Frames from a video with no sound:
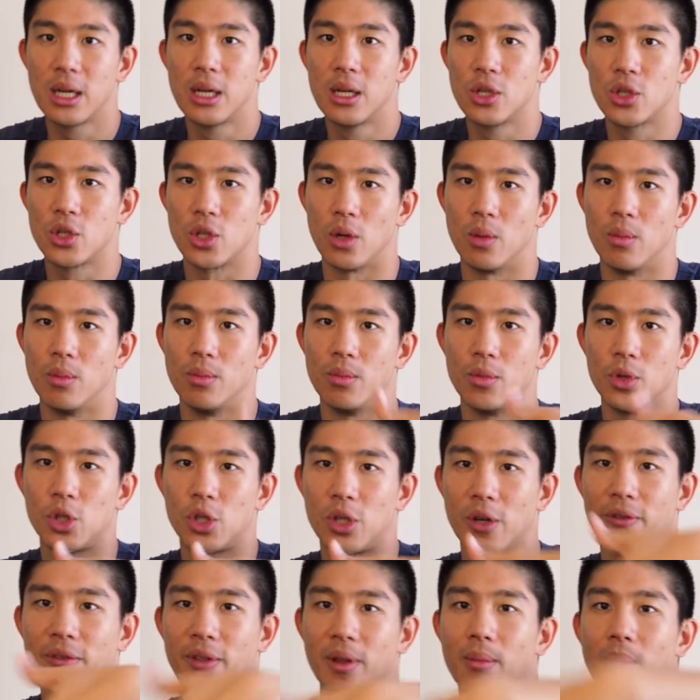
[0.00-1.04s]
so
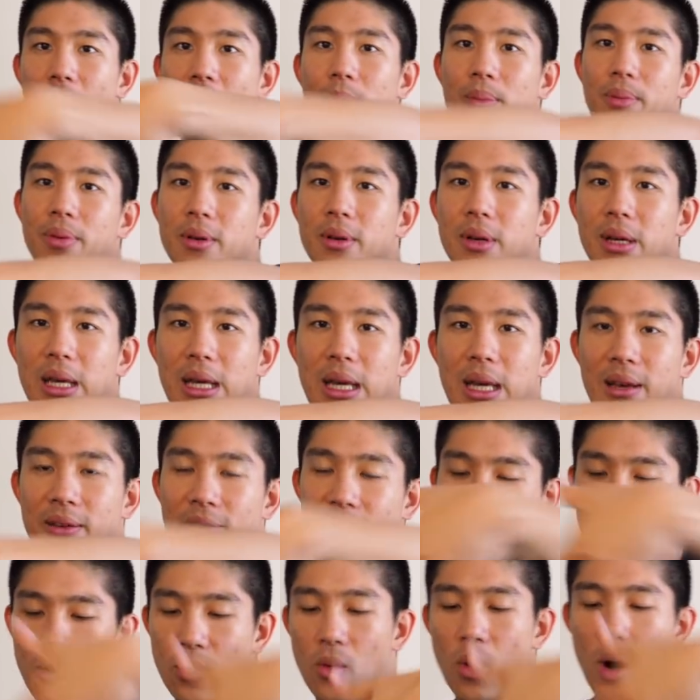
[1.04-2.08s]
shift them up
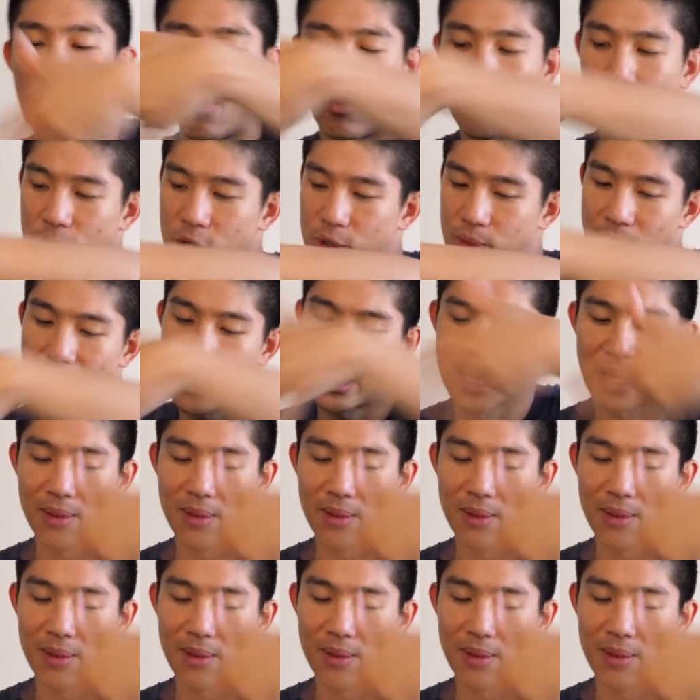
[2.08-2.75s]
if you want more space.